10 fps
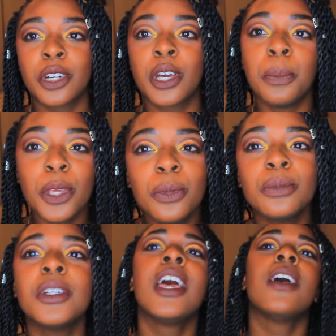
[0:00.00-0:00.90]

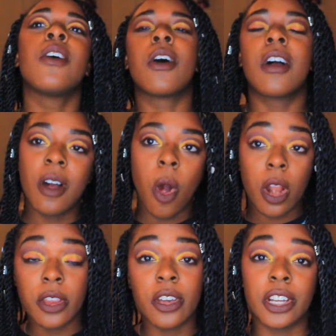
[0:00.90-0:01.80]
Commute. Or
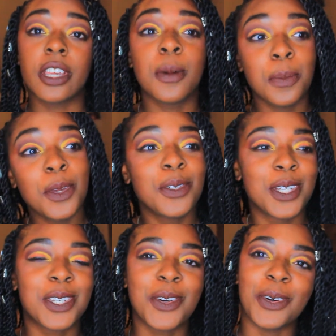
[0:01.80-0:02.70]
are you going to commute to
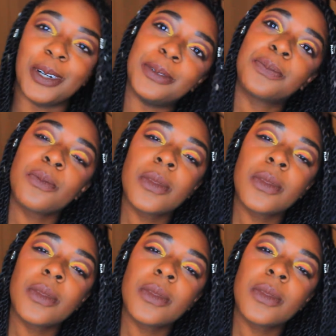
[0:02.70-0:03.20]
school?